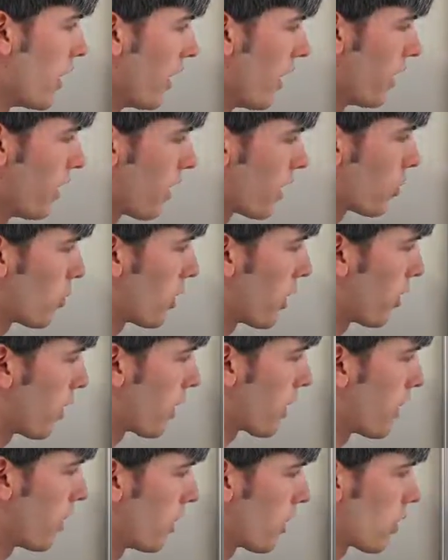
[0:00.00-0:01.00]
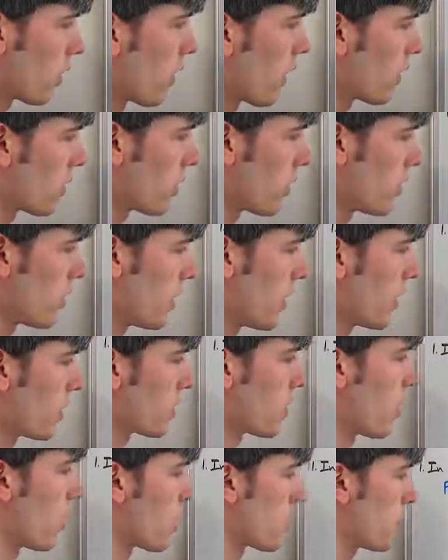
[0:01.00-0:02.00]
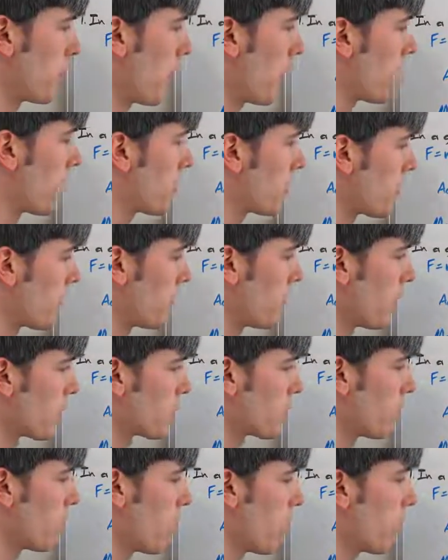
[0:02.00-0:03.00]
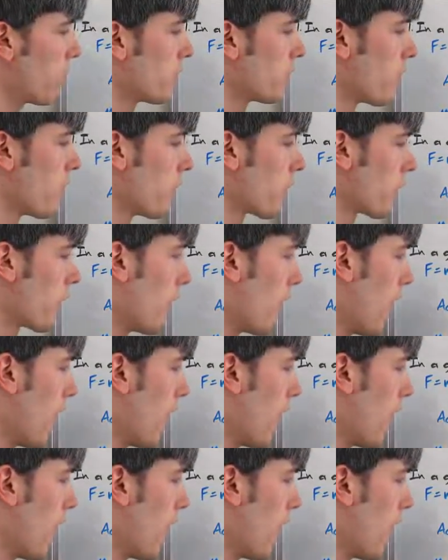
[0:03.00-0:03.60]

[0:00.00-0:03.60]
Another one of our given equations is horsepower is a function of torque